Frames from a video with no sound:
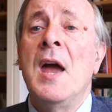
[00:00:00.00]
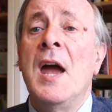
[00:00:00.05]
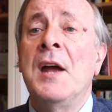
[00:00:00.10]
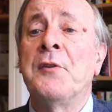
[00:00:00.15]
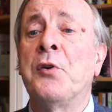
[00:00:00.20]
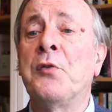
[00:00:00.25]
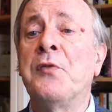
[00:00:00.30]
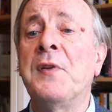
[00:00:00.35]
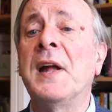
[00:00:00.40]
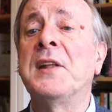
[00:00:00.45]

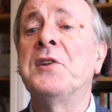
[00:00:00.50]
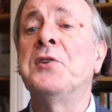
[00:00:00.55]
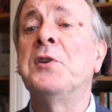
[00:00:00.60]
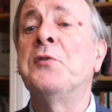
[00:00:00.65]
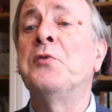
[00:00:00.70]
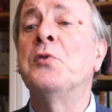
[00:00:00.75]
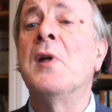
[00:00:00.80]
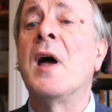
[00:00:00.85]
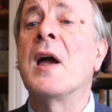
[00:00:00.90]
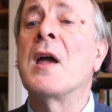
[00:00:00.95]
It reflected,
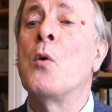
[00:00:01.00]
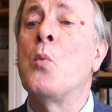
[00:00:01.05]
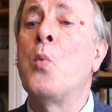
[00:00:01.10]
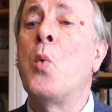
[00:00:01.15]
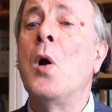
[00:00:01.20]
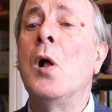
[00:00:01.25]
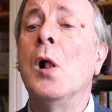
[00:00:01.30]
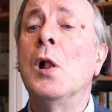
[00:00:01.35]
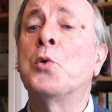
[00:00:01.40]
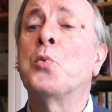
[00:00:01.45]
if you like, a
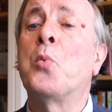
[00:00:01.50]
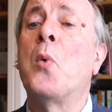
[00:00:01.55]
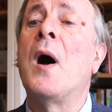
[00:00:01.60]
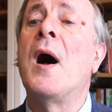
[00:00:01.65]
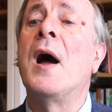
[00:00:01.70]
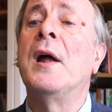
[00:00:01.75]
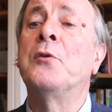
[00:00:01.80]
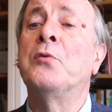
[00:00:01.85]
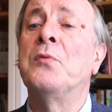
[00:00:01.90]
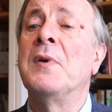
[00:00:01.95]

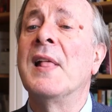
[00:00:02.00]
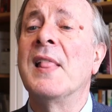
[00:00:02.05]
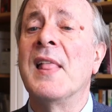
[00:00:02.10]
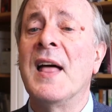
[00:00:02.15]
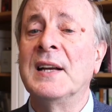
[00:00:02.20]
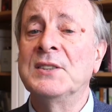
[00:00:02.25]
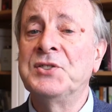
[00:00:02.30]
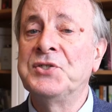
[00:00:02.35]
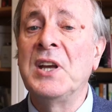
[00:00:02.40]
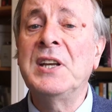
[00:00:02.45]
worldwide
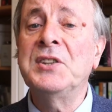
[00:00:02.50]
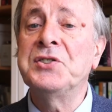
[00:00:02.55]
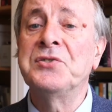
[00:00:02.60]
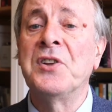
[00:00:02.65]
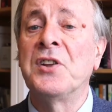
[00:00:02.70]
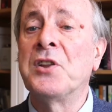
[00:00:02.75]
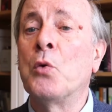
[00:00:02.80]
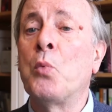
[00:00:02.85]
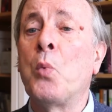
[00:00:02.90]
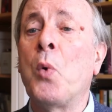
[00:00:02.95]

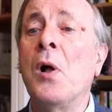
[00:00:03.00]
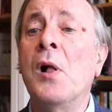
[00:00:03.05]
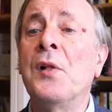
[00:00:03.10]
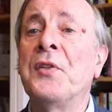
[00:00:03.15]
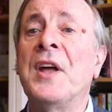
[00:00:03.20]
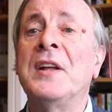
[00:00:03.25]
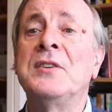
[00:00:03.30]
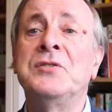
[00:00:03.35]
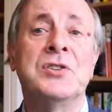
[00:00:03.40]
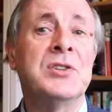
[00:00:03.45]
realization that the
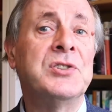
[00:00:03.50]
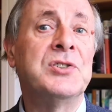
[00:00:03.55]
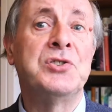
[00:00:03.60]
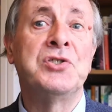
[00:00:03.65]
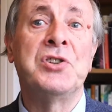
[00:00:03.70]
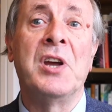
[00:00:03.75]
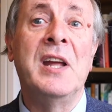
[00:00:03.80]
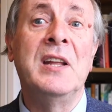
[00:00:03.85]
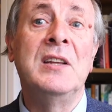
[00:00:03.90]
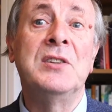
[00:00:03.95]
world had just
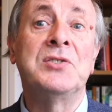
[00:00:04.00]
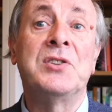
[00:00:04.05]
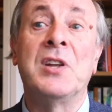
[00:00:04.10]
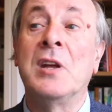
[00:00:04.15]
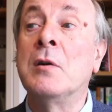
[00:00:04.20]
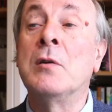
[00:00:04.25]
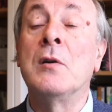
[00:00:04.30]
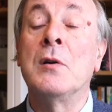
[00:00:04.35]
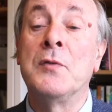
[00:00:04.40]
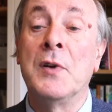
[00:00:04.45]
changed
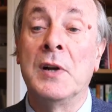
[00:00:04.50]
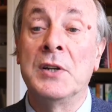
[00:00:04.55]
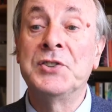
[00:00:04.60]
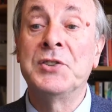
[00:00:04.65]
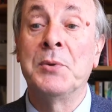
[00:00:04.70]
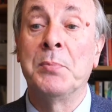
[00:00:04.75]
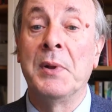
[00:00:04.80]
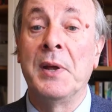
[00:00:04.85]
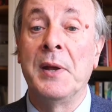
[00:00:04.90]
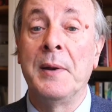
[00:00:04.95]

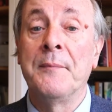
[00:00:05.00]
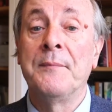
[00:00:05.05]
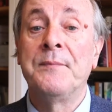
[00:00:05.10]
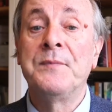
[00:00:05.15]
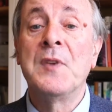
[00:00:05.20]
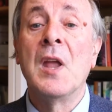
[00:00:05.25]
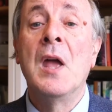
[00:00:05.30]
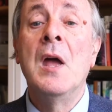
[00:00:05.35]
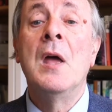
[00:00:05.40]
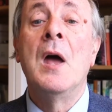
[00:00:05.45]
irreversibly.
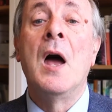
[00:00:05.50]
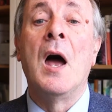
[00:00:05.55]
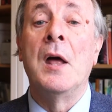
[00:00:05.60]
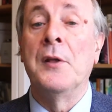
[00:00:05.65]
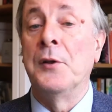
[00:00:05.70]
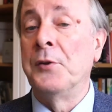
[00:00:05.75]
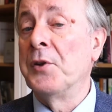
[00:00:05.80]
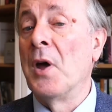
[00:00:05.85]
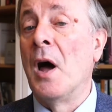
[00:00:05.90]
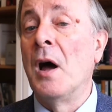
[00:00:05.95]
Uh,
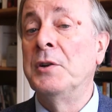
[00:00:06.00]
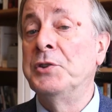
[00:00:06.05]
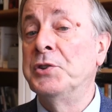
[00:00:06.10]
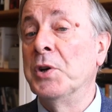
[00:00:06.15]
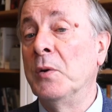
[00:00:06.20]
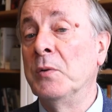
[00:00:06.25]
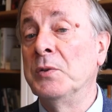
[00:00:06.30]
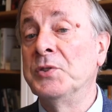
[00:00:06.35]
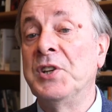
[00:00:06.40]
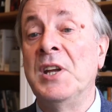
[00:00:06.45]
the Dow
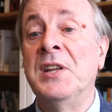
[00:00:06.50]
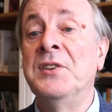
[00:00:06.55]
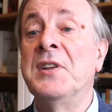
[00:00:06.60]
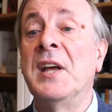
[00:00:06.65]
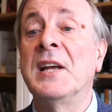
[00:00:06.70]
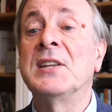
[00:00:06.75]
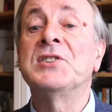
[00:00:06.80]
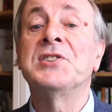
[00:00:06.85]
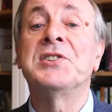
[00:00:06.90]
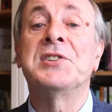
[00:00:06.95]
Jones
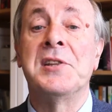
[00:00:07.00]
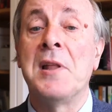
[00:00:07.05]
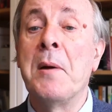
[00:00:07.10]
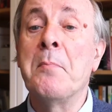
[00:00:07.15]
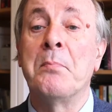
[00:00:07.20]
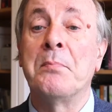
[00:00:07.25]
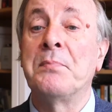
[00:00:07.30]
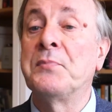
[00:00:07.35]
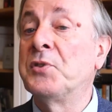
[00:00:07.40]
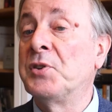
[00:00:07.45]
Index
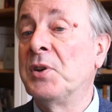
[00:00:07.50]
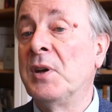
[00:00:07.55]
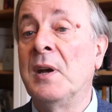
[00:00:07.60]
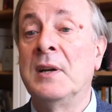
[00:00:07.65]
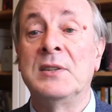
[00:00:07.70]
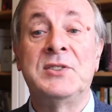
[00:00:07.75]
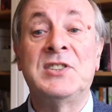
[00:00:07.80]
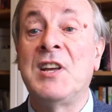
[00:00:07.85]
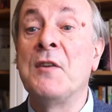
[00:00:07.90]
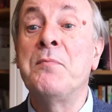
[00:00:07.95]
slumped
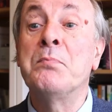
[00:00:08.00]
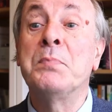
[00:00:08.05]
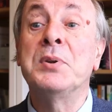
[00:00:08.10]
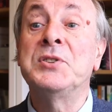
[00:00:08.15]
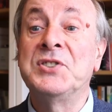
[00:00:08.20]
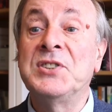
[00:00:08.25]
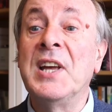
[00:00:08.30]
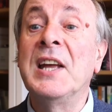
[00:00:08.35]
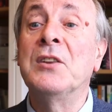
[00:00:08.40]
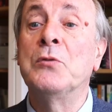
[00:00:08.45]

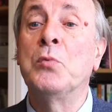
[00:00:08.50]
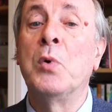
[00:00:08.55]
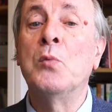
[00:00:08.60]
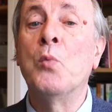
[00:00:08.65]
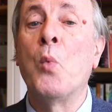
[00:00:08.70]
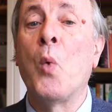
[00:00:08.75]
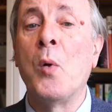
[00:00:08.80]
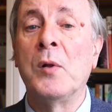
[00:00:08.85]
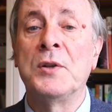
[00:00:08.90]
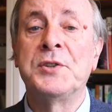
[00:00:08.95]
7% uh,
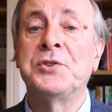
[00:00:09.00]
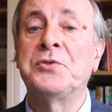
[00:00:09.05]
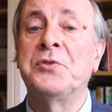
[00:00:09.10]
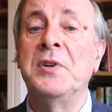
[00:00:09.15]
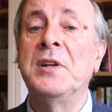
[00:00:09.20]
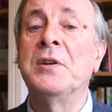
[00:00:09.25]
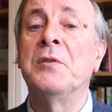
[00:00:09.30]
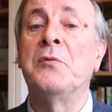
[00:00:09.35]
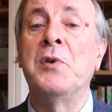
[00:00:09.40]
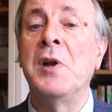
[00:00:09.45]
when Wall
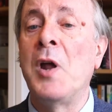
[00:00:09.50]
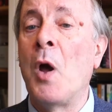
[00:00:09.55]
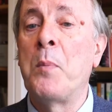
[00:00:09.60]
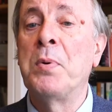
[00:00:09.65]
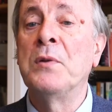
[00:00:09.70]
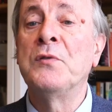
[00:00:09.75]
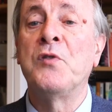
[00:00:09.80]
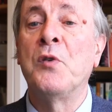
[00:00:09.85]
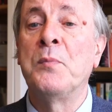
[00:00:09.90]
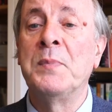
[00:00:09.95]
Street
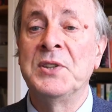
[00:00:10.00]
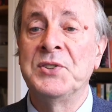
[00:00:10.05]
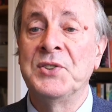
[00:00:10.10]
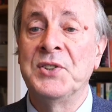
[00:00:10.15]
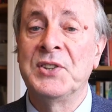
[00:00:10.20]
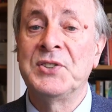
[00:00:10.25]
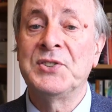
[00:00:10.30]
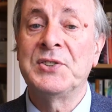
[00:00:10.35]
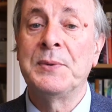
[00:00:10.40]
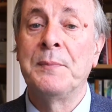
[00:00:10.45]
reopened for
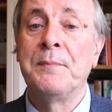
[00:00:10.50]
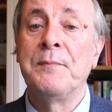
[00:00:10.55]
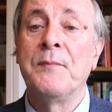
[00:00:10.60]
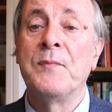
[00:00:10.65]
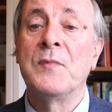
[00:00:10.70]
business.